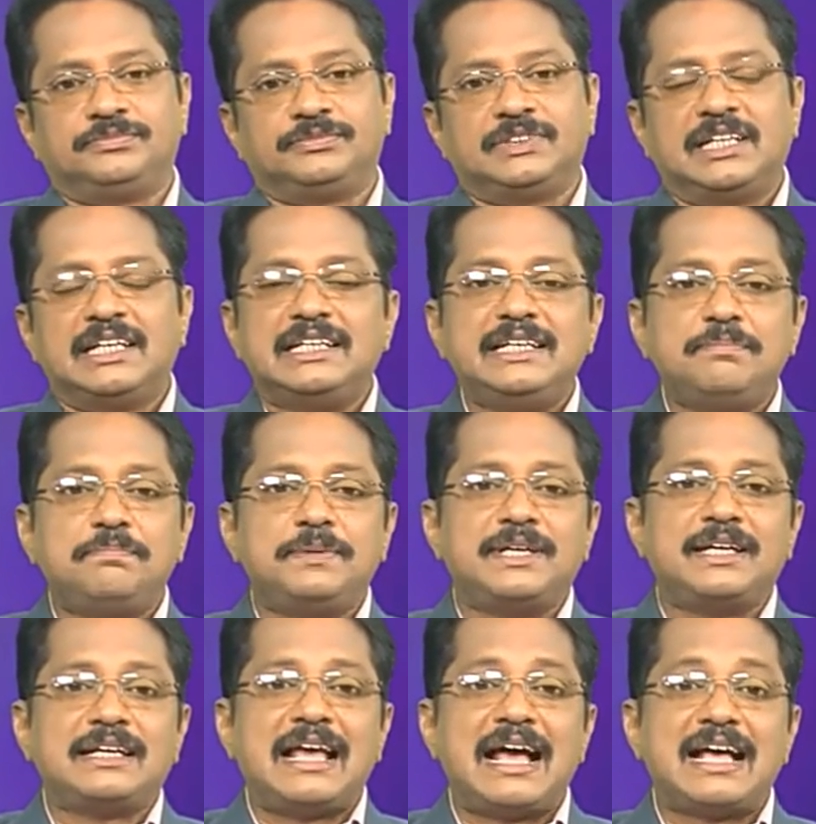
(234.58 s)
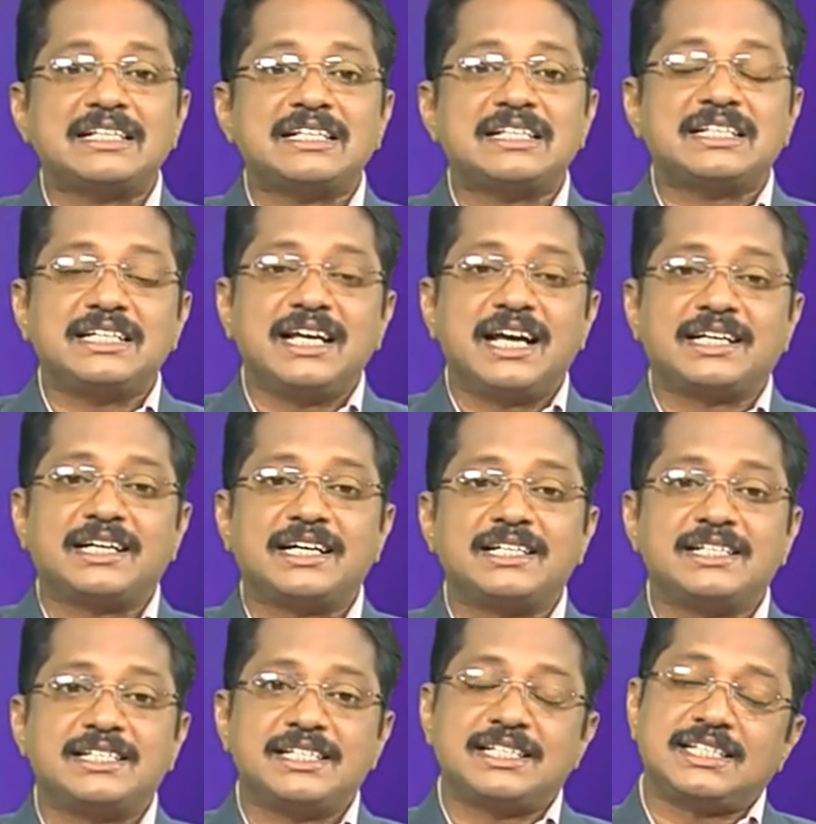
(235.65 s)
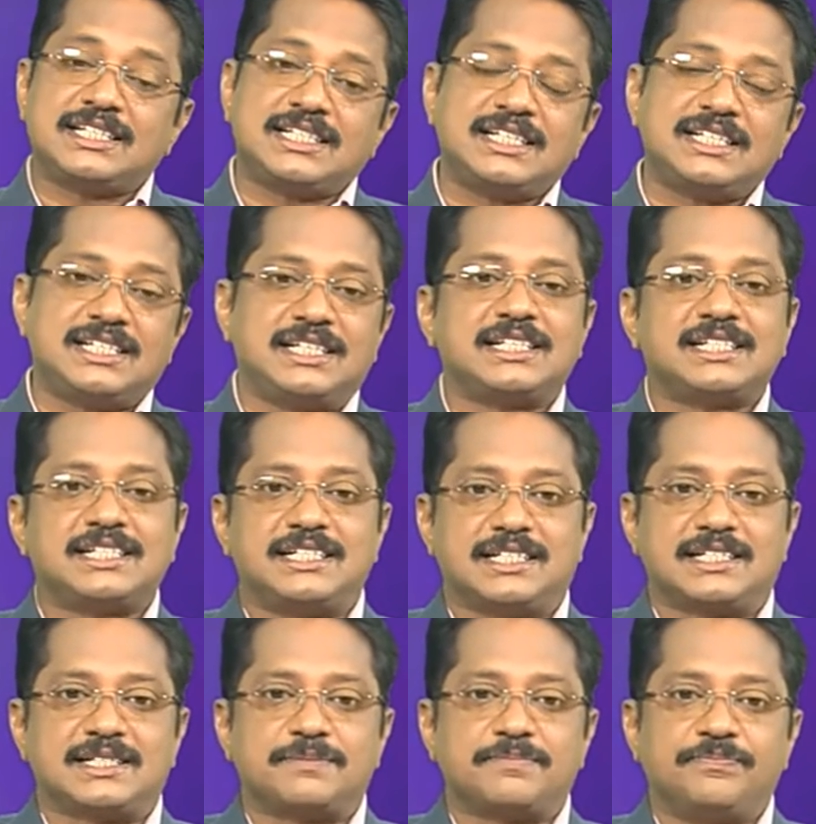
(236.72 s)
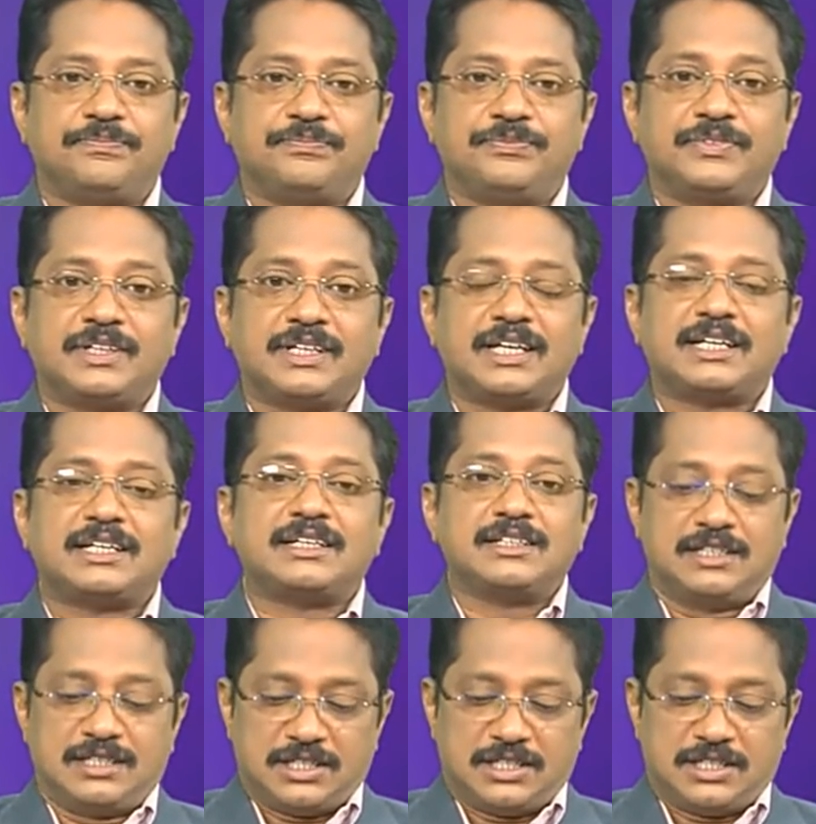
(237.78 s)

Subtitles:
Leap year has 366 days, correct?